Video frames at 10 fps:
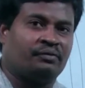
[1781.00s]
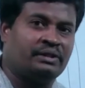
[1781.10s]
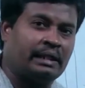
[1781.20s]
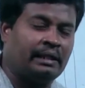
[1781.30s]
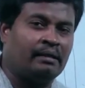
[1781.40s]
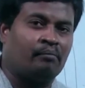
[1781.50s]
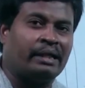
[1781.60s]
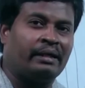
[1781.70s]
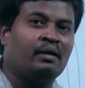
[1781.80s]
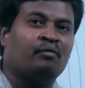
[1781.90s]
xylem
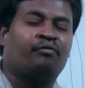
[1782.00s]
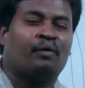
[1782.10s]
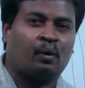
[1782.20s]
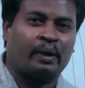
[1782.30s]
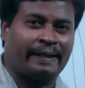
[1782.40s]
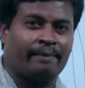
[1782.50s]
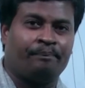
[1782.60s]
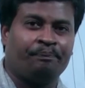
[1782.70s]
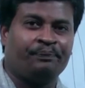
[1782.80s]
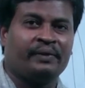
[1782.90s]
and phloem
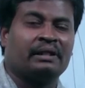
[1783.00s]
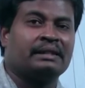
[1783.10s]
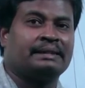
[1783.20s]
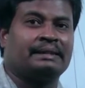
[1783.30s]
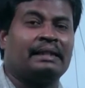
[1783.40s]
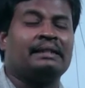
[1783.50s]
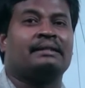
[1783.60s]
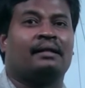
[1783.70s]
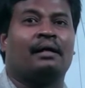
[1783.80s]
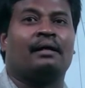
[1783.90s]
cells
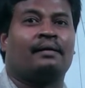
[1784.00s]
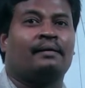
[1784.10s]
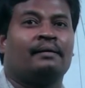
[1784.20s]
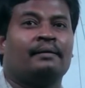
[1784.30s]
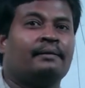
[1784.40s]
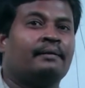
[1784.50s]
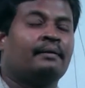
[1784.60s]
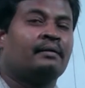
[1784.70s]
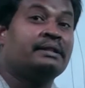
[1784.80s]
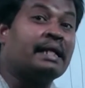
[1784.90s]
are
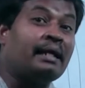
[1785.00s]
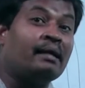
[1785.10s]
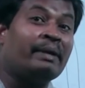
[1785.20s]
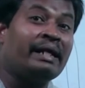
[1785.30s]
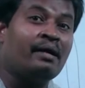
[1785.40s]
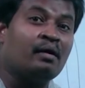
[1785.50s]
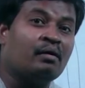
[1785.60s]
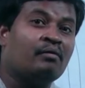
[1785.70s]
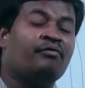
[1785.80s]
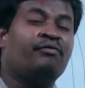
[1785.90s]
xylem and
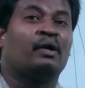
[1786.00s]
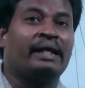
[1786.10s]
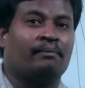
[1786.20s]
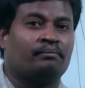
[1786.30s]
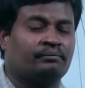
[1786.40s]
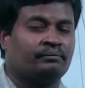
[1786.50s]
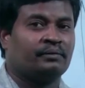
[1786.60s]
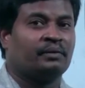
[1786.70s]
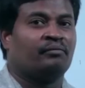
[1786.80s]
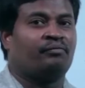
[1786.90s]

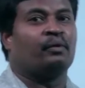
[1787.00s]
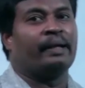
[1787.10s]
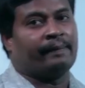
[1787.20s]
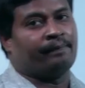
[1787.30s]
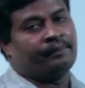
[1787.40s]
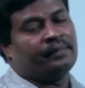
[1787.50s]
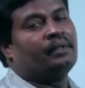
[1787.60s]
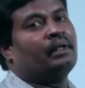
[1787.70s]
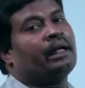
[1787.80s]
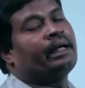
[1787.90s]
phloem
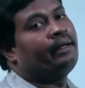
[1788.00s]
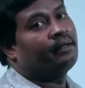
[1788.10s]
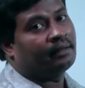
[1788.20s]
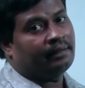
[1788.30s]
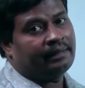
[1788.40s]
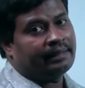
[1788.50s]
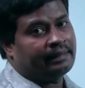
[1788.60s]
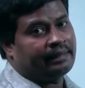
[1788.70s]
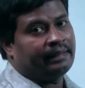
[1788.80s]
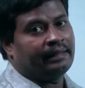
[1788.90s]
and
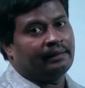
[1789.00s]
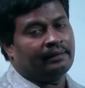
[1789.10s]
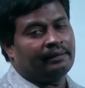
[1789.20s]
conducting